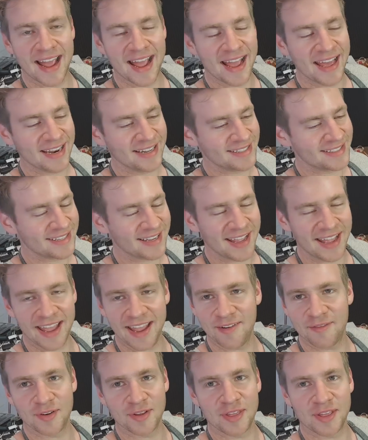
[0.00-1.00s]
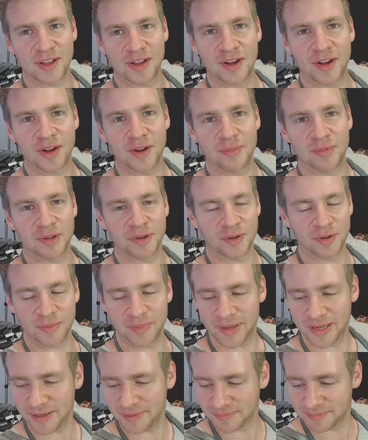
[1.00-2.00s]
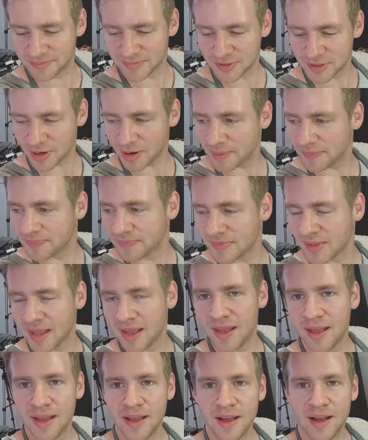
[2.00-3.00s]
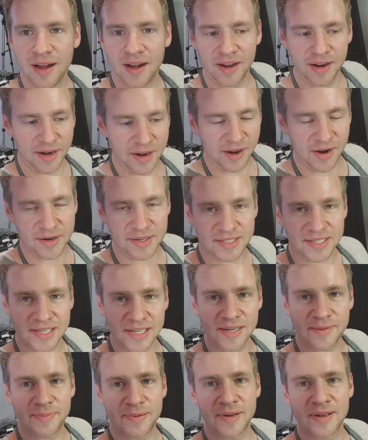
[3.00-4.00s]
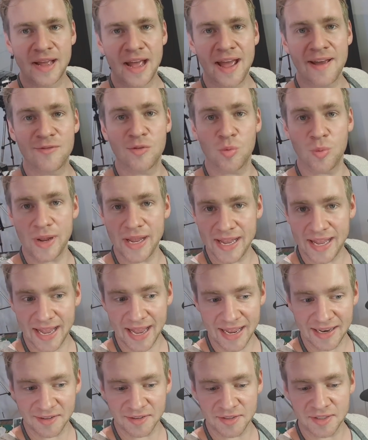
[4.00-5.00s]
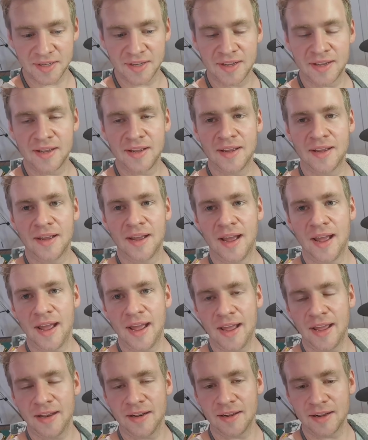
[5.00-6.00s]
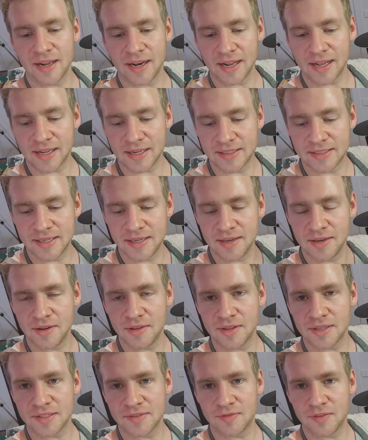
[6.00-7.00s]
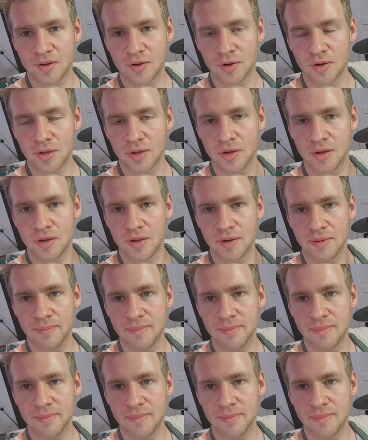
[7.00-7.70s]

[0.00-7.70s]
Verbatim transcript: and it's everything I hoped it could be. So, I'm gonna go to sleep, have a weekend, and I'm gonna continue this vlog on